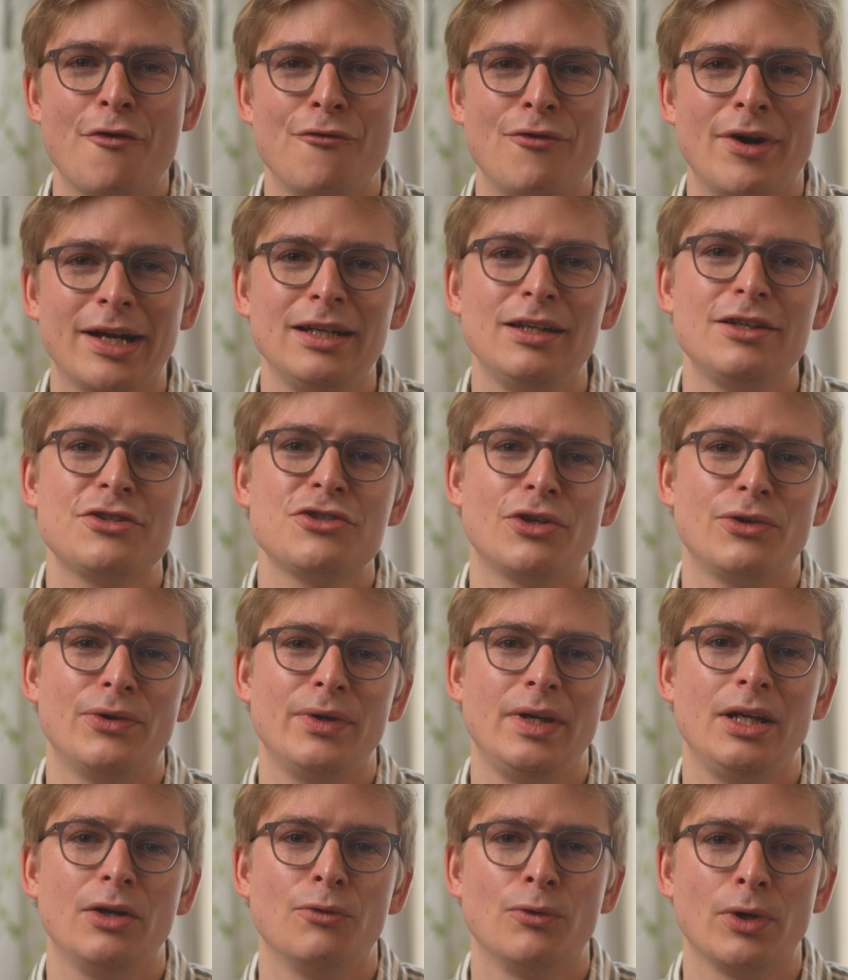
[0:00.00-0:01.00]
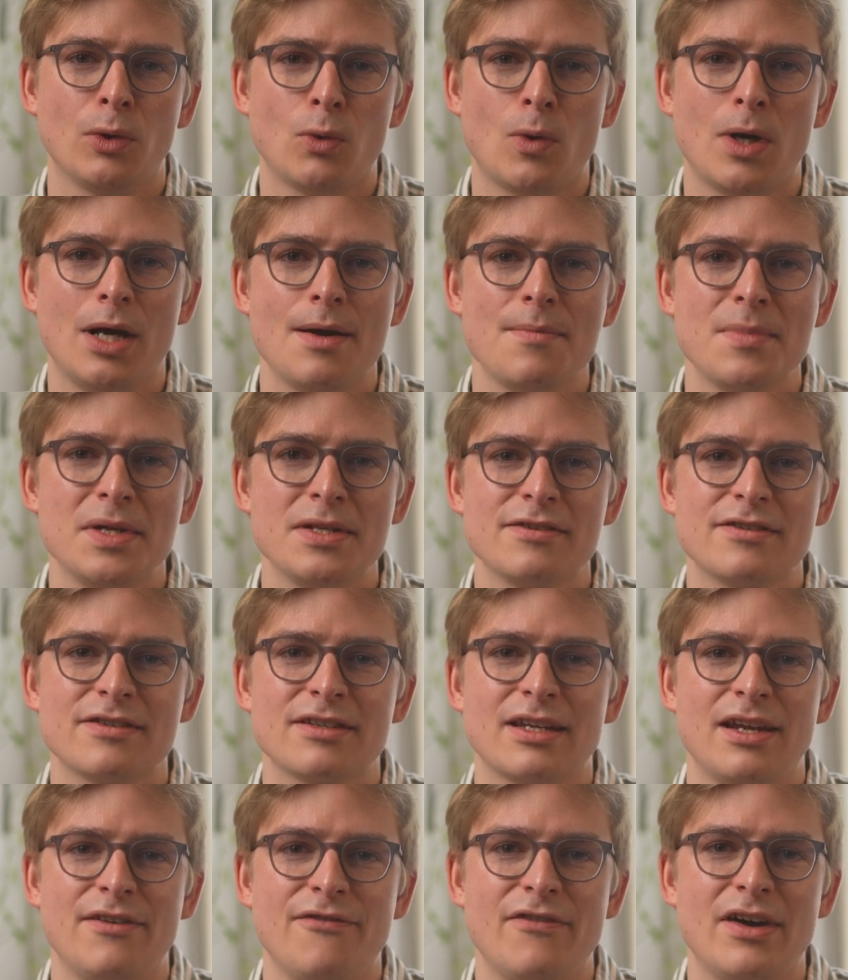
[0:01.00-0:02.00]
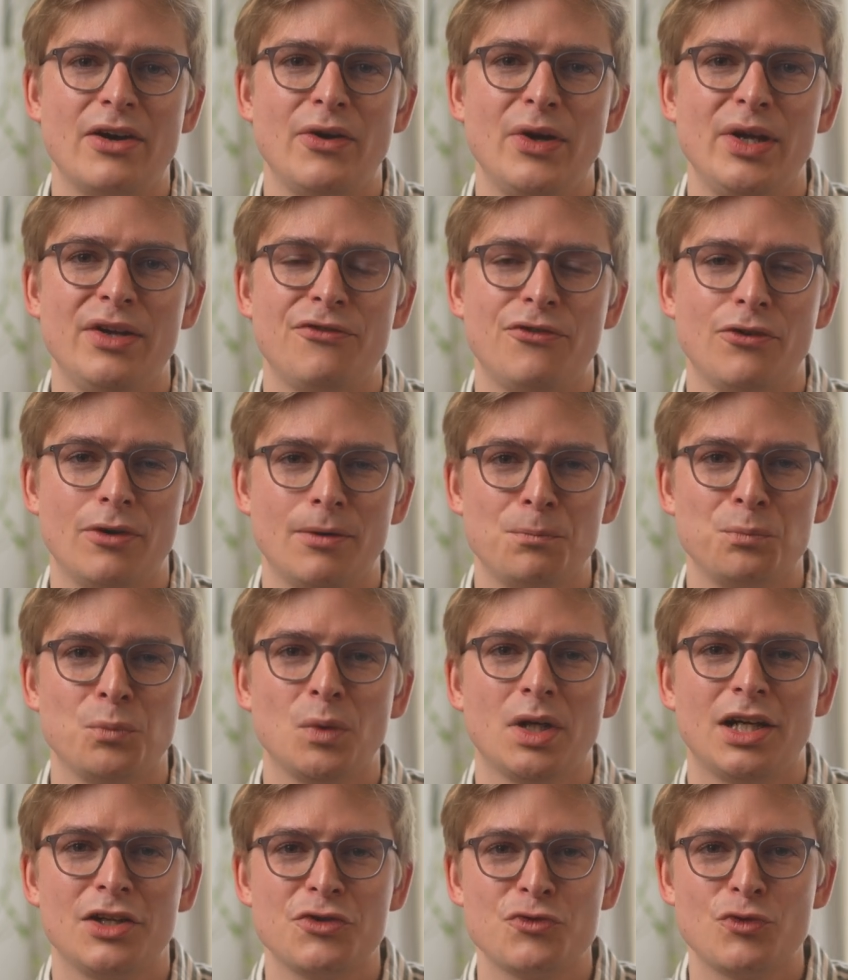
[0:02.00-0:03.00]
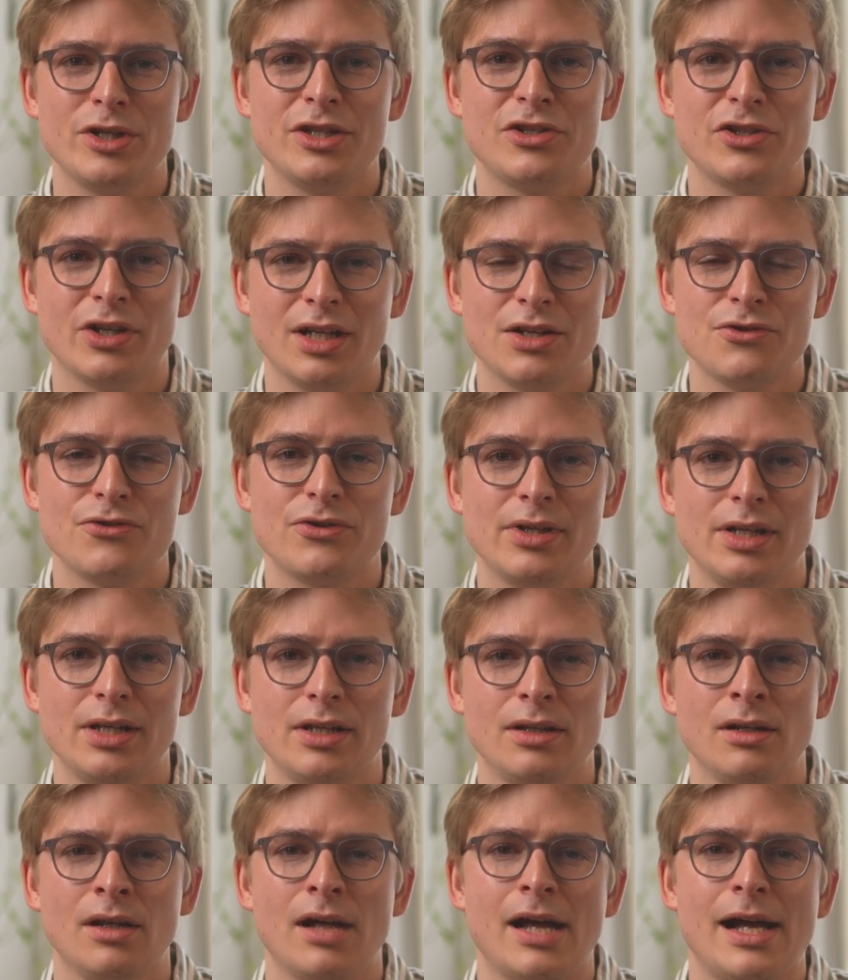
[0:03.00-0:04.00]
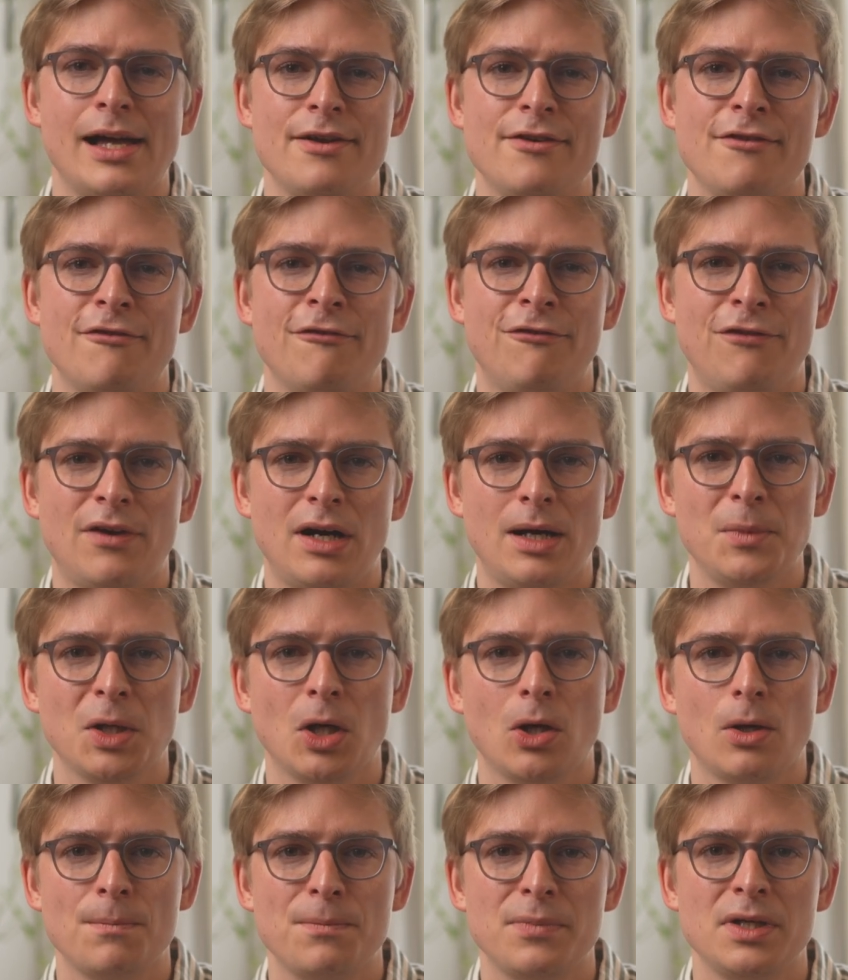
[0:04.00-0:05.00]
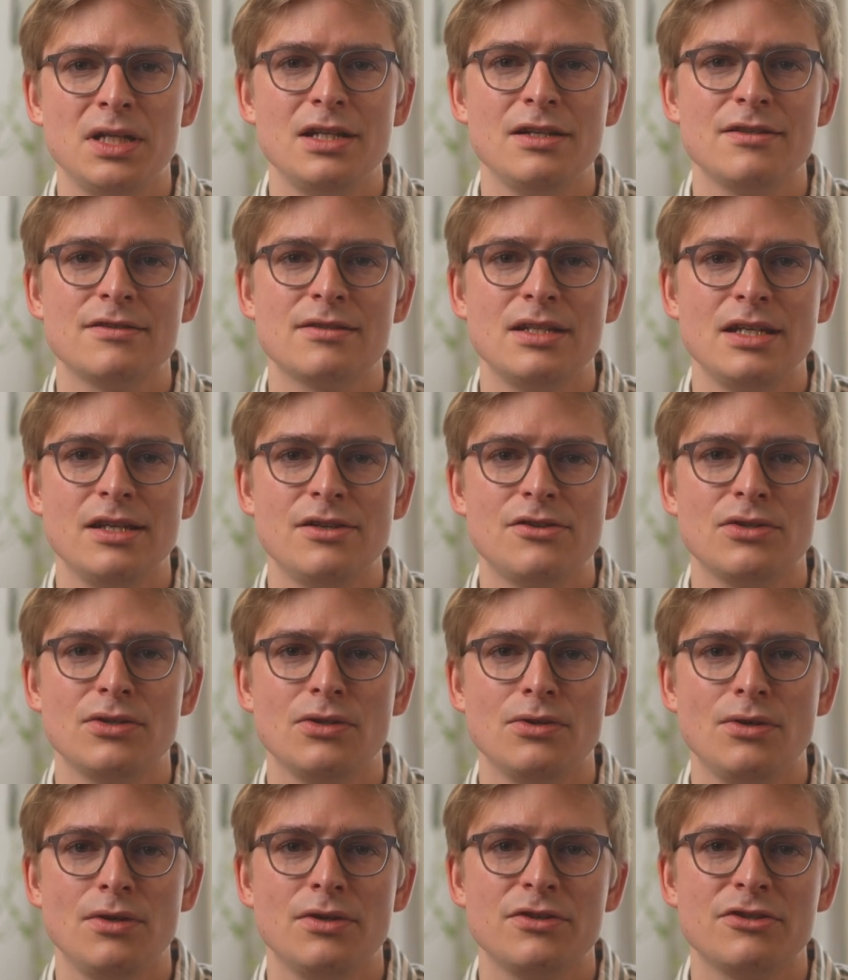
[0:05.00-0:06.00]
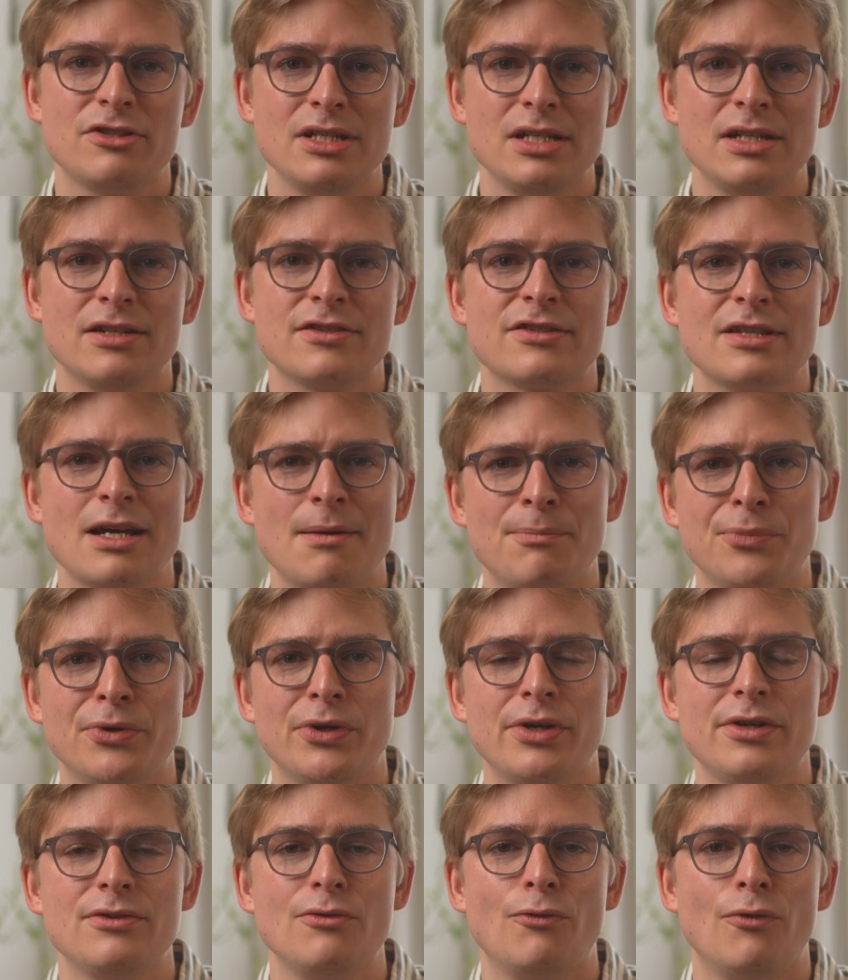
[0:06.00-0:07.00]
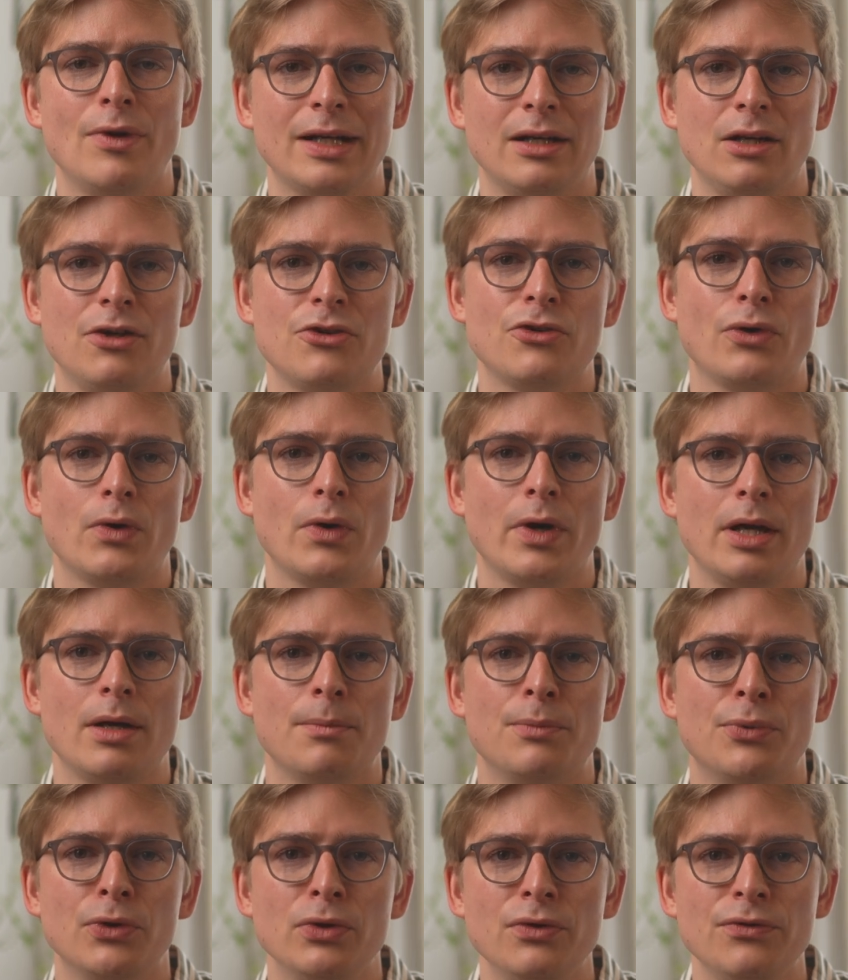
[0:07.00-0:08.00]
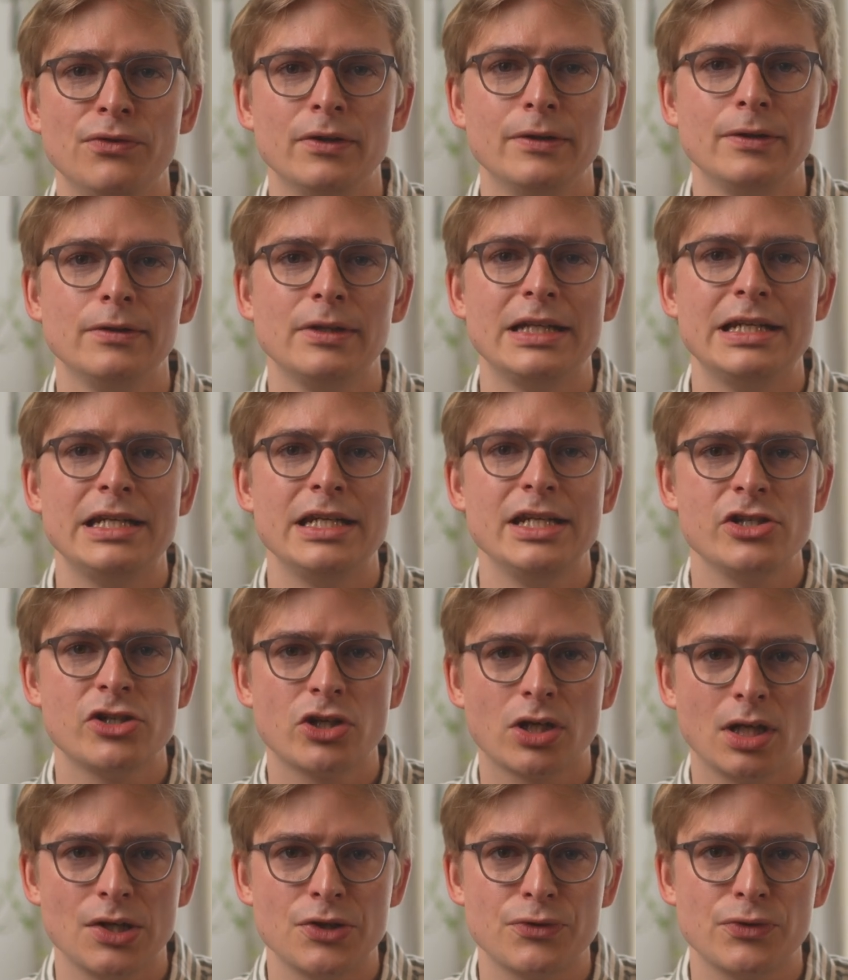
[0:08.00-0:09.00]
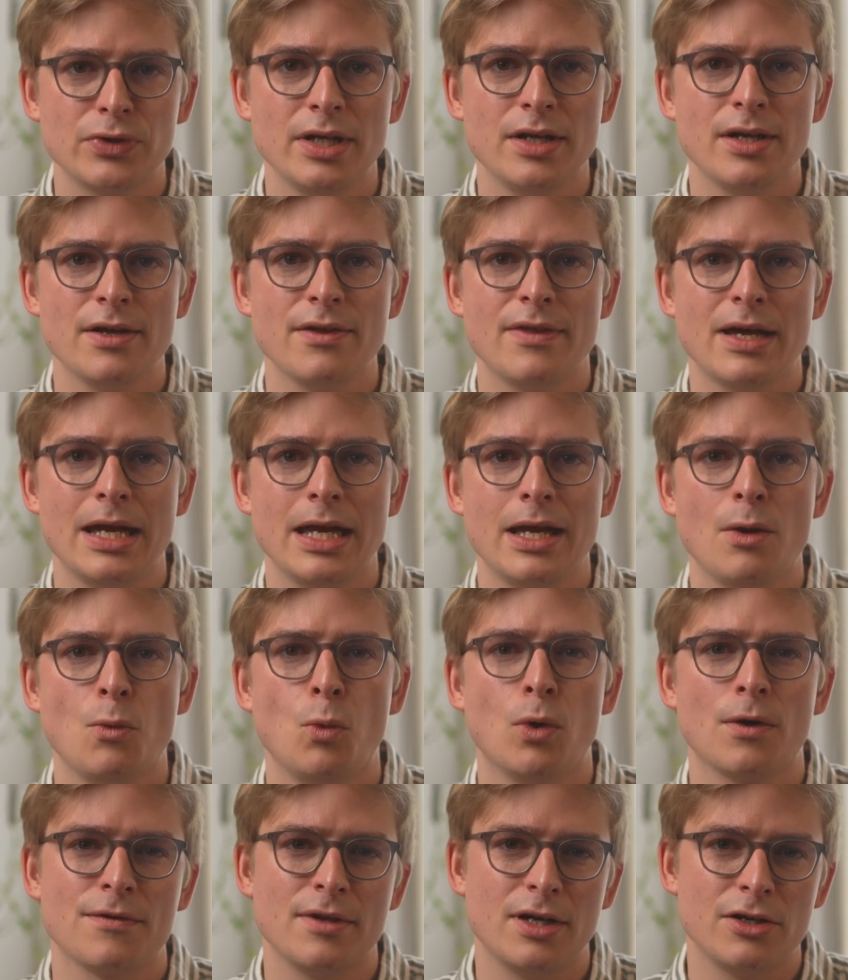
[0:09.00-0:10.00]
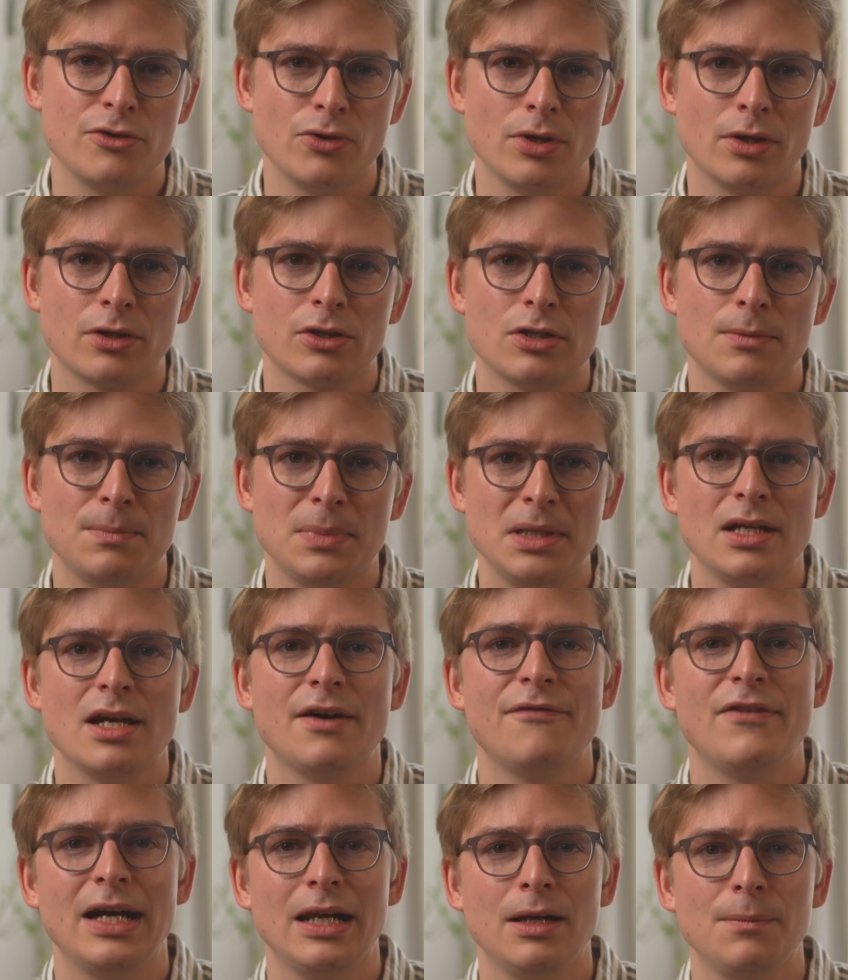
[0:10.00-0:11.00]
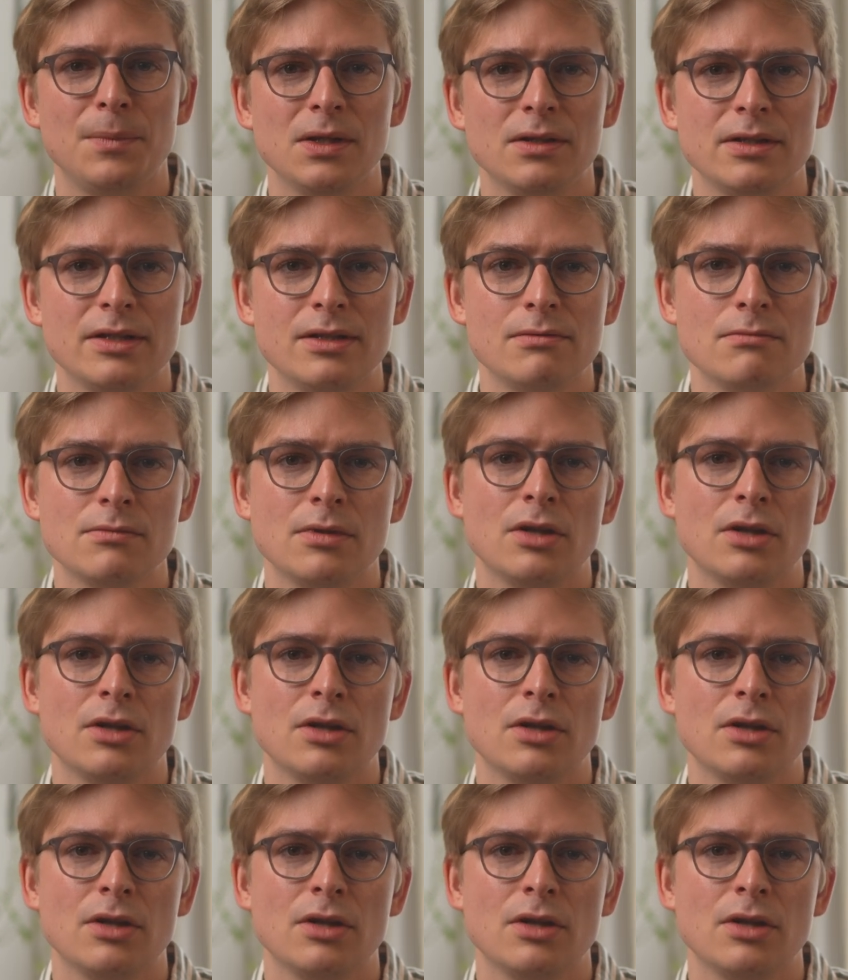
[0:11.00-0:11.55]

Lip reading: Regulatory requirements can vary from country to country, and pharma companies need to seek separate regulatory approval in each country they want their drug to be available in,